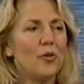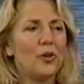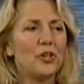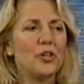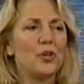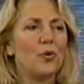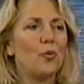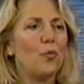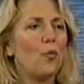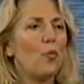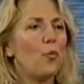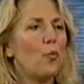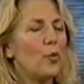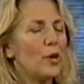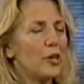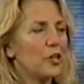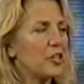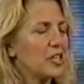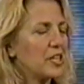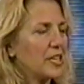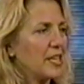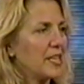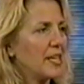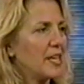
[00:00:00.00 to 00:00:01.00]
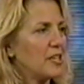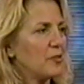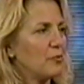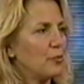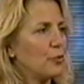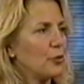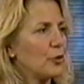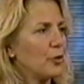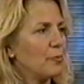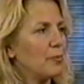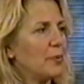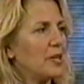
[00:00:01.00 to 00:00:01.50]
You know, where can I get
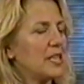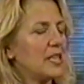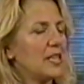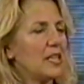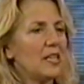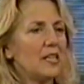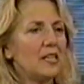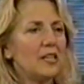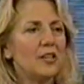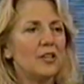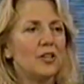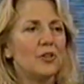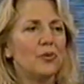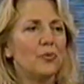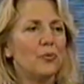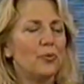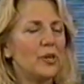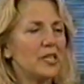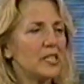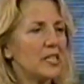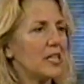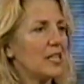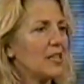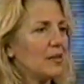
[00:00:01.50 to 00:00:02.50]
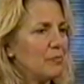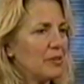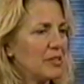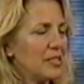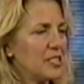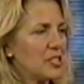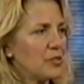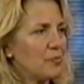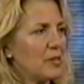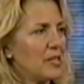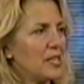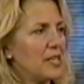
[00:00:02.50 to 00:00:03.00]
more money? When can I
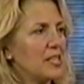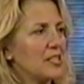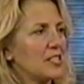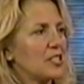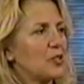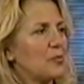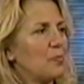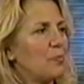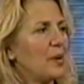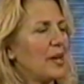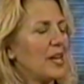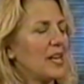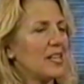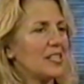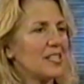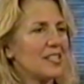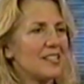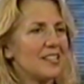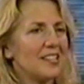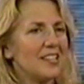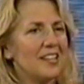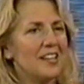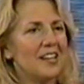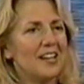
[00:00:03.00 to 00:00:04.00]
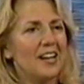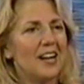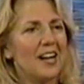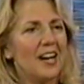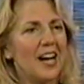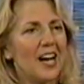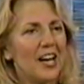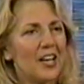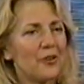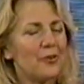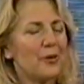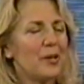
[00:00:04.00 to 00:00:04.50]
place my next bet?
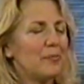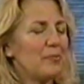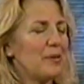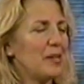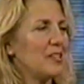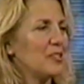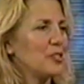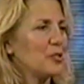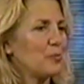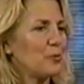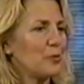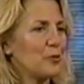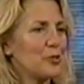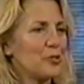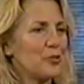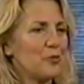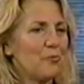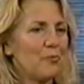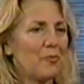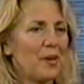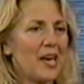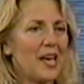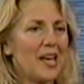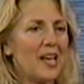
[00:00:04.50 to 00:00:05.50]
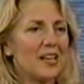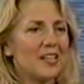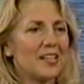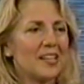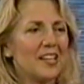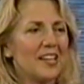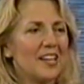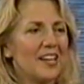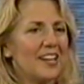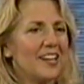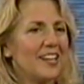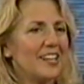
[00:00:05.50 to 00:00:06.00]
How do I pay this person
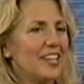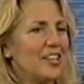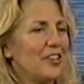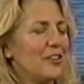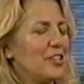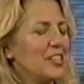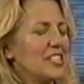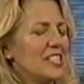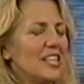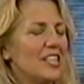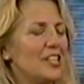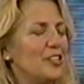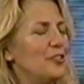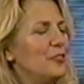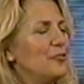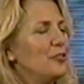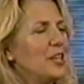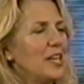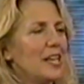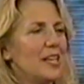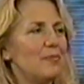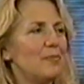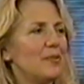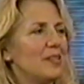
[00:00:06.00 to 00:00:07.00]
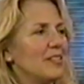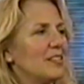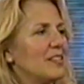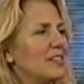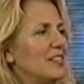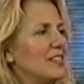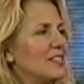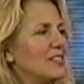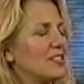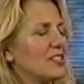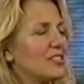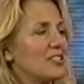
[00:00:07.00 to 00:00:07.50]
back? You know, you name it.
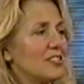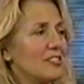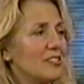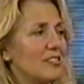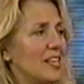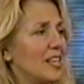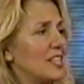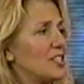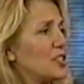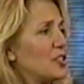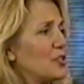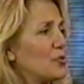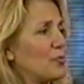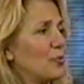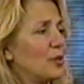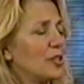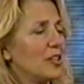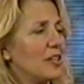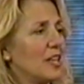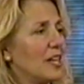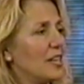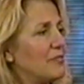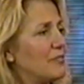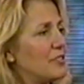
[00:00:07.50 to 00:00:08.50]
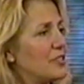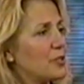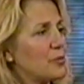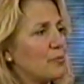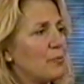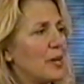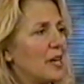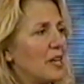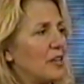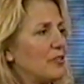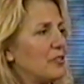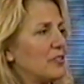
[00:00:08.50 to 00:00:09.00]
That's what life is
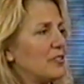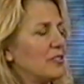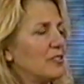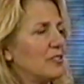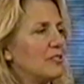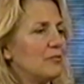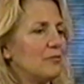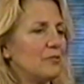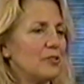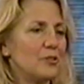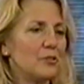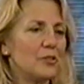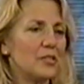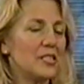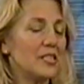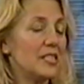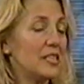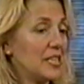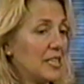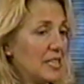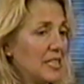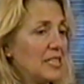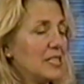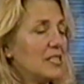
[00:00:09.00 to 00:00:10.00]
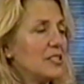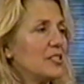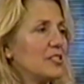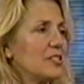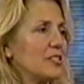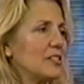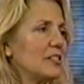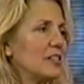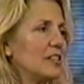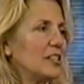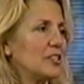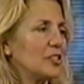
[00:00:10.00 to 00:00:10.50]
about. It
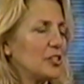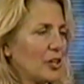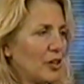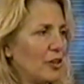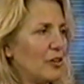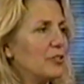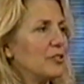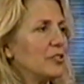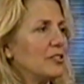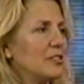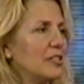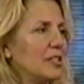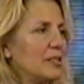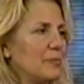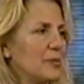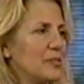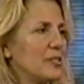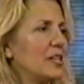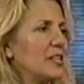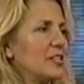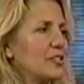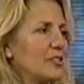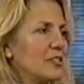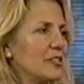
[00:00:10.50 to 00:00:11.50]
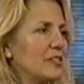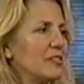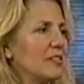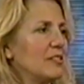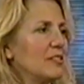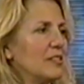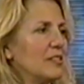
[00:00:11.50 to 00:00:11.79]
is a total obsession.